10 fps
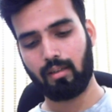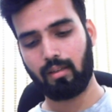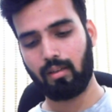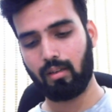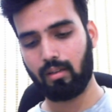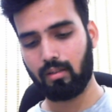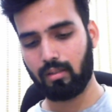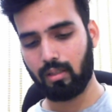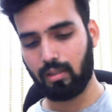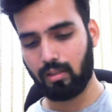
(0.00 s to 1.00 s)
here,
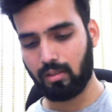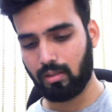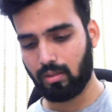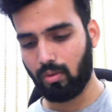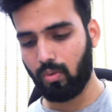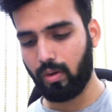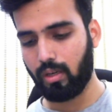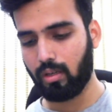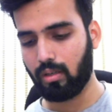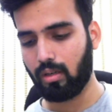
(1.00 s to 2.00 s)
there is no
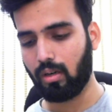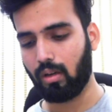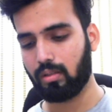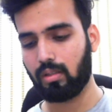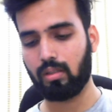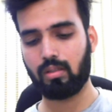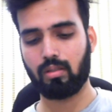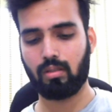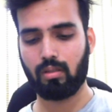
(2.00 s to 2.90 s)
internal losses,